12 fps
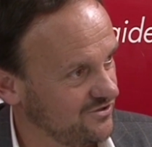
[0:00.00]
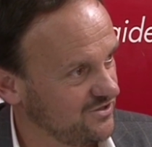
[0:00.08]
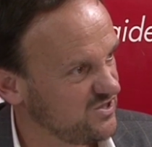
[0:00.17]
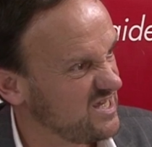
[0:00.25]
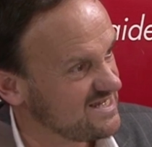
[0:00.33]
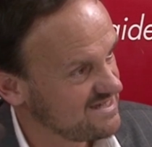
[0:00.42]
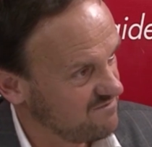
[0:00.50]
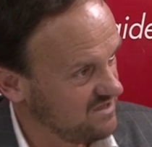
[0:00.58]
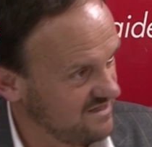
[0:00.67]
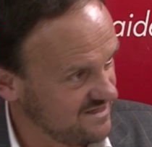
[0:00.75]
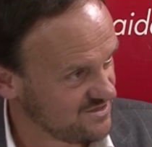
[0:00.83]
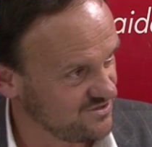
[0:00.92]
the
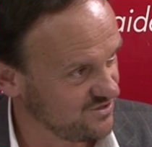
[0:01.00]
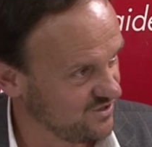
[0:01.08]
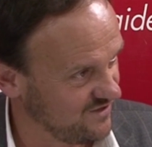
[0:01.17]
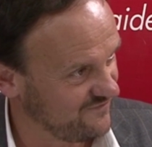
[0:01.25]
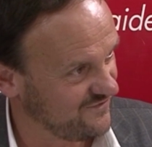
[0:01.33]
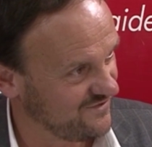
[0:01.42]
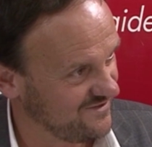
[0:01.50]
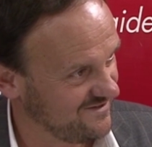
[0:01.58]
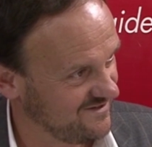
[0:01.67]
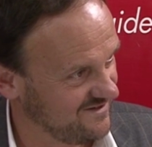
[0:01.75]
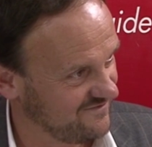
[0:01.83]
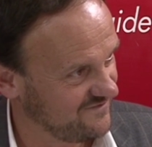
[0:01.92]
examinator of
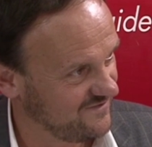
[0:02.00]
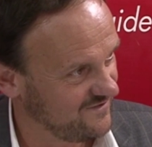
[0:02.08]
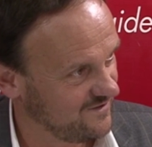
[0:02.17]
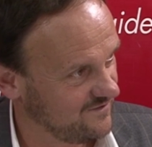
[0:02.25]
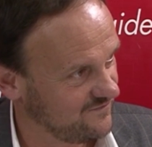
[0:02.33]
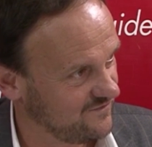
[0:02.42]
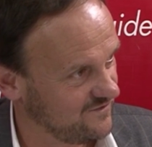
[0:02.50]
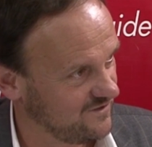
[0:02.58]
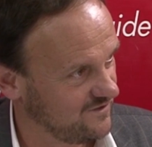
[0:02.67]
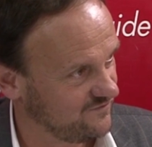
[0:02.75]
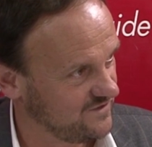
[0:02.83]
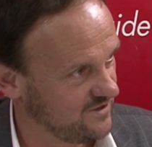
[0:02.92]

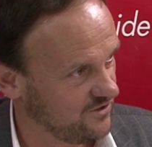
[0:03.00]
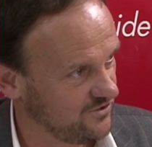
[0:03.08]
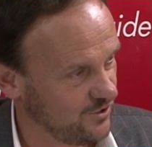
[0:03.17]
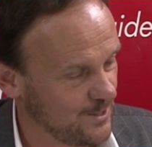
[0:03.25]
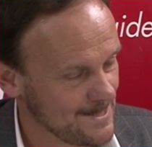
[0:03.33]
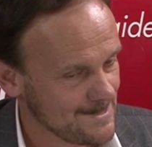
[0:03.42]
the other.